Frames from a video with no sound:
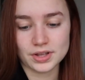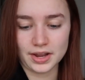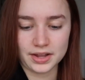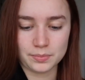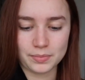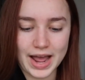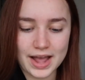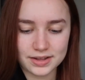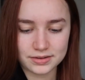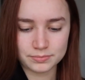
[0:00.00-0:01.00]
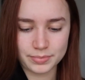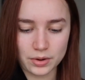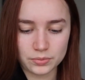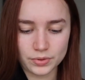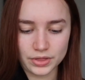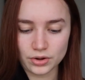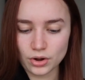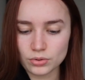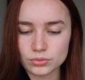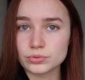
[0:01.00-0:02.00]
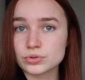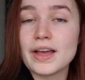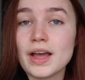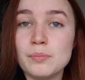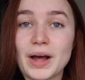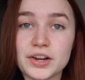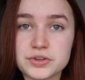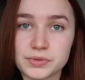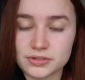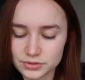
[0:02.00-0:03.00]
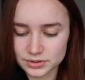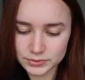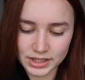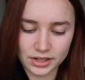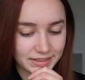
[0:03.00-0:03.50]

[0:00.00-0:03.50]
like a black belt with a gold embellishment or something.